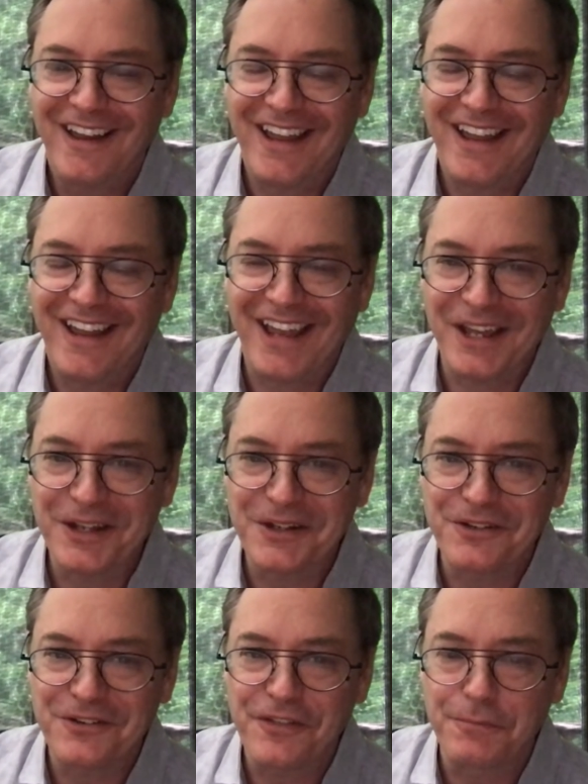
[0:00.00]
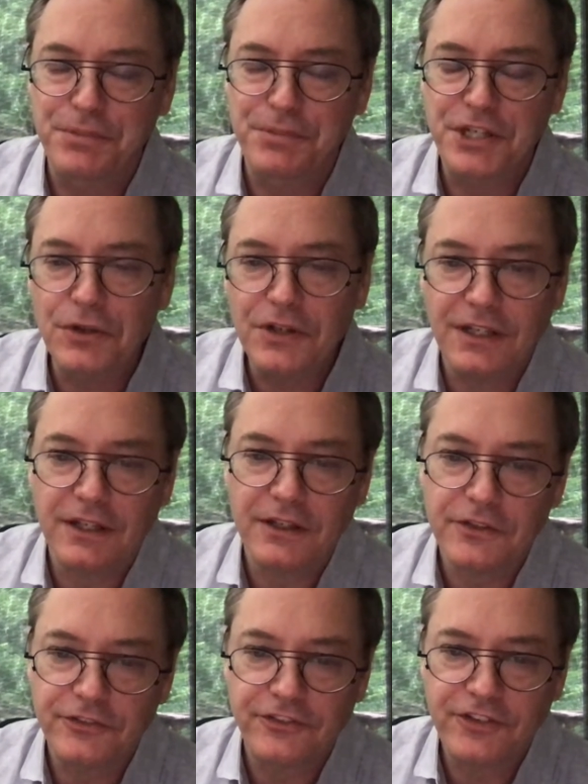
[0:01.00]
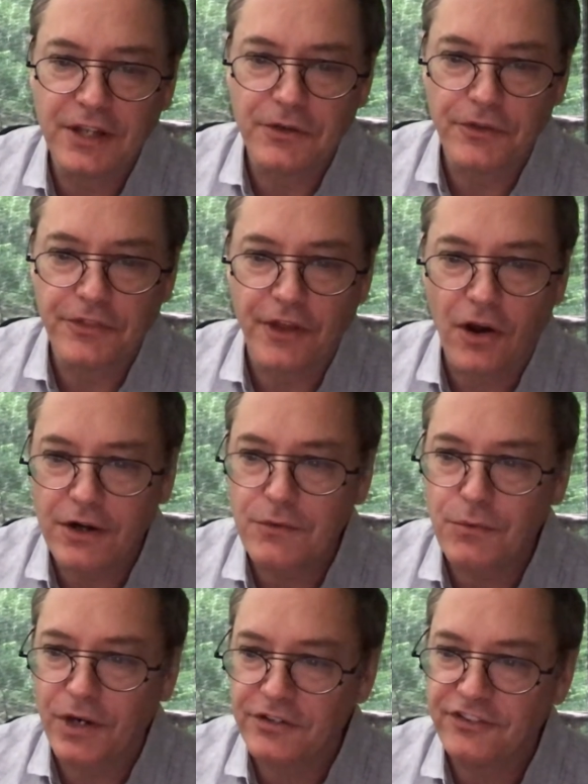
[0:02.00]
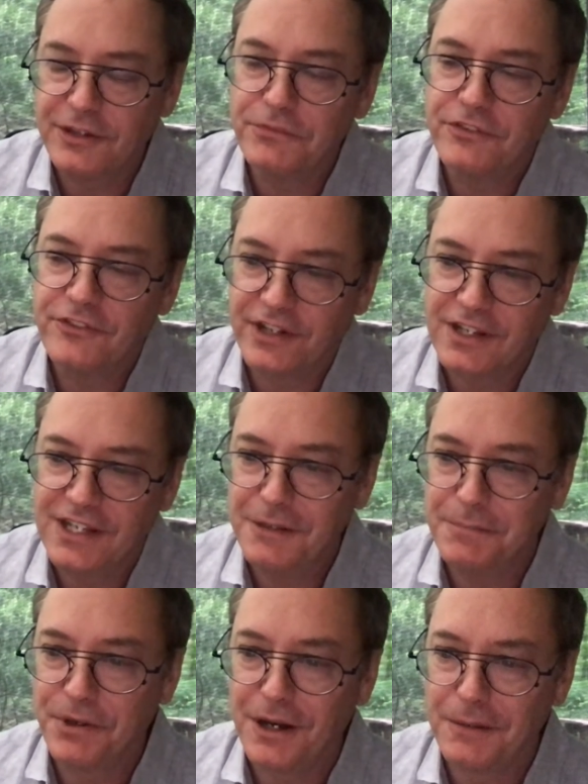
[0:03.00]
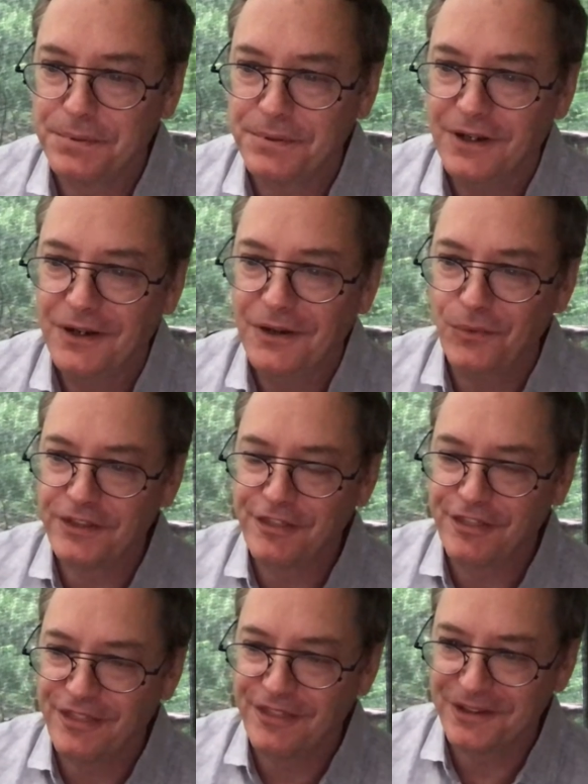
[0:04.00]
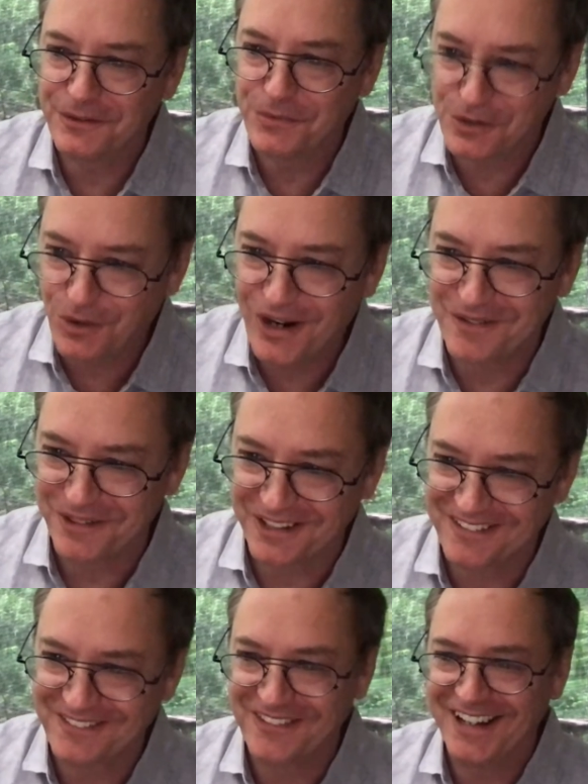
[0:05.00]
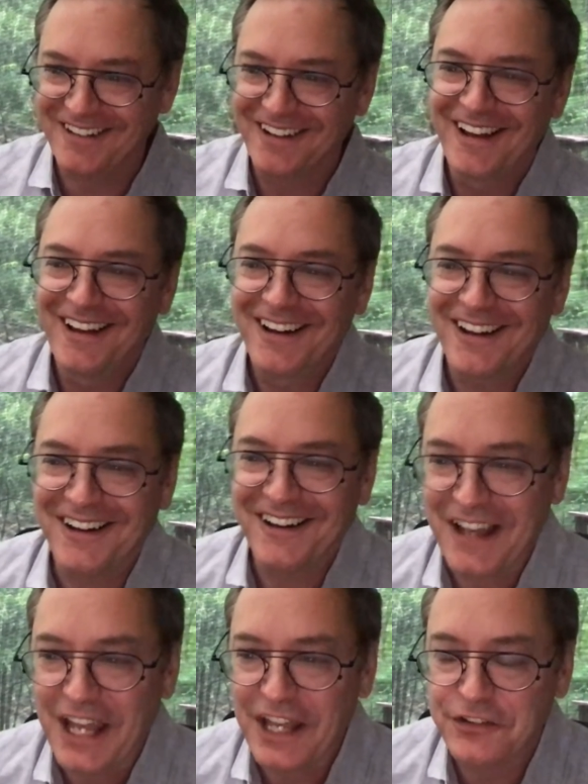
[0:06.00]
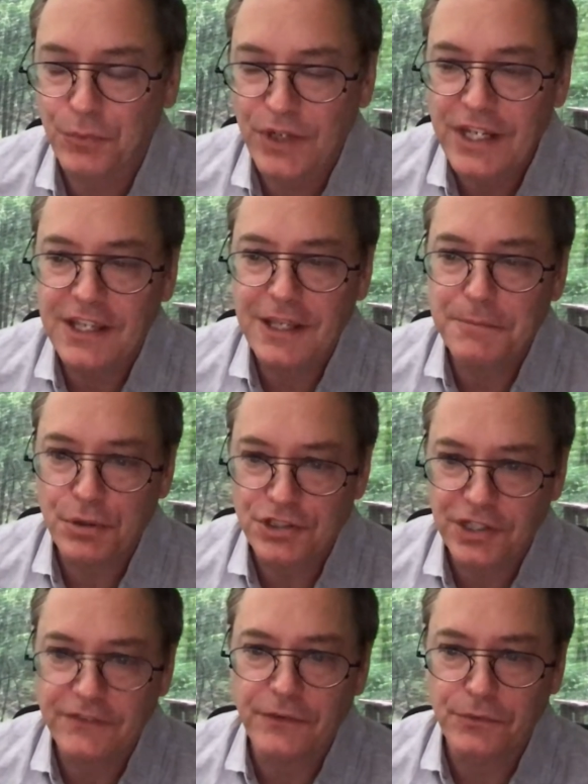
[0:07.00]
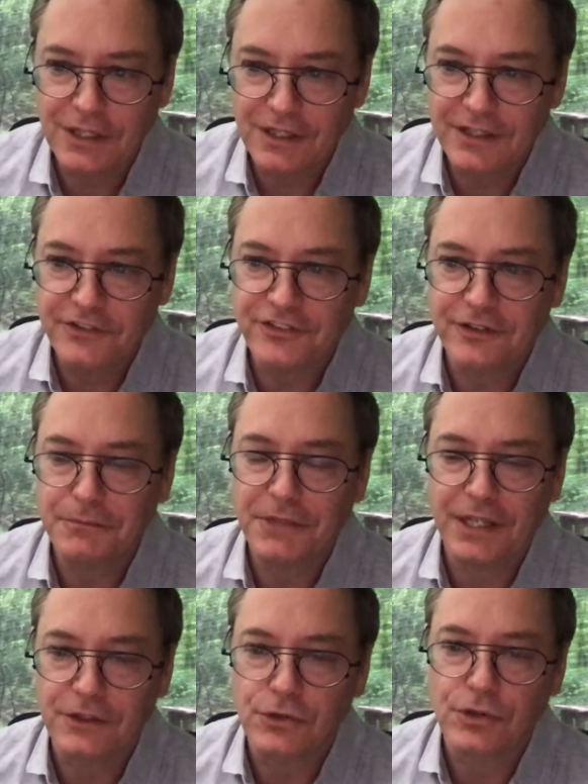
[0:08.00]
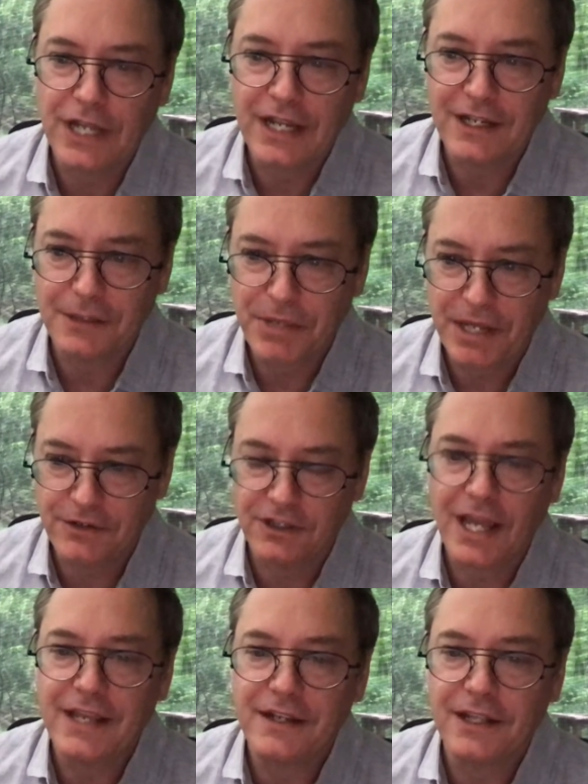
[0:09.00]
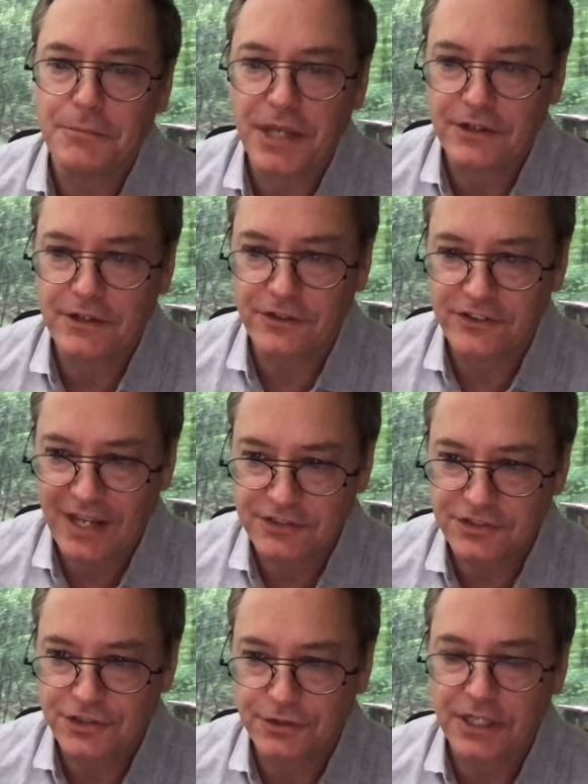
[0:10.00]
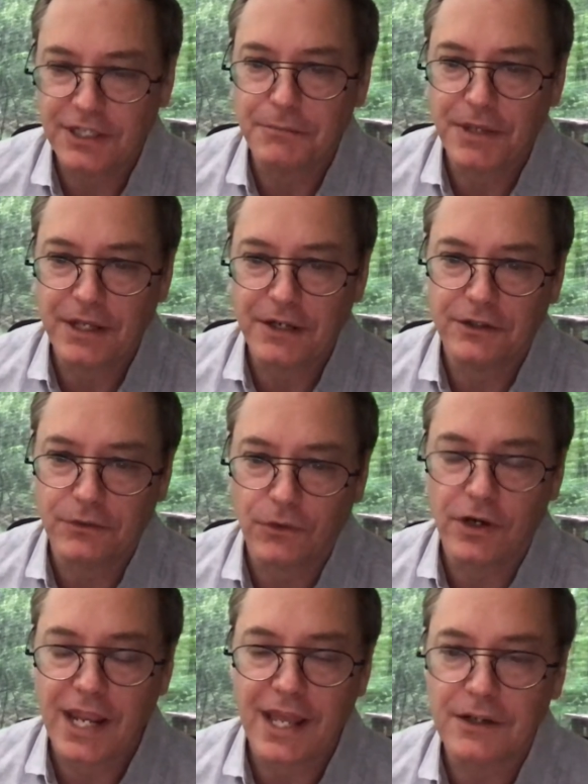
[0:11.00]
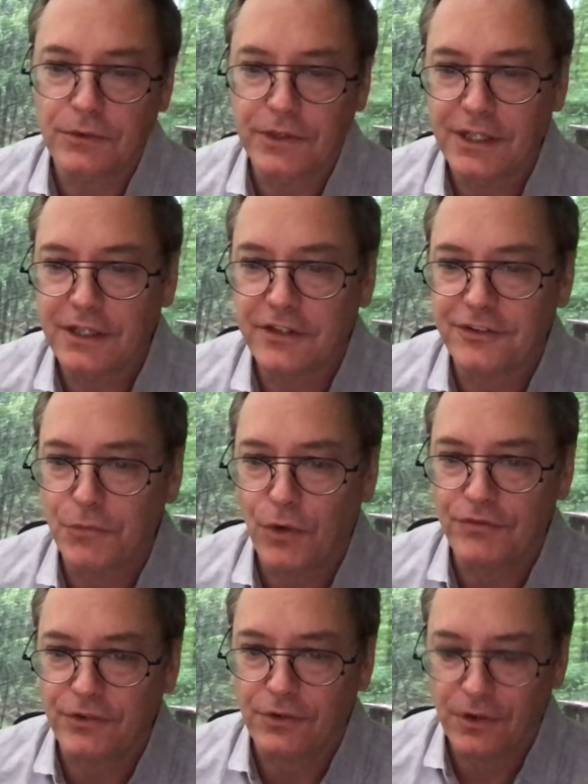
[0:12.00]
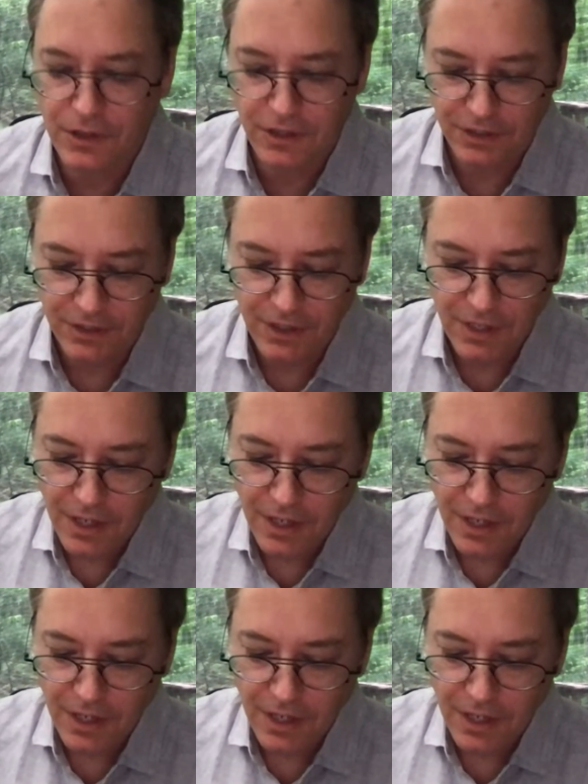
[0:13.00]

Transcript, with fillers: And the beauty is, you know, the hardware seems to keep up with the requirement, right? Uh, as we keep pushing the realism and creating better lighting, better texturing, better organic realism overall,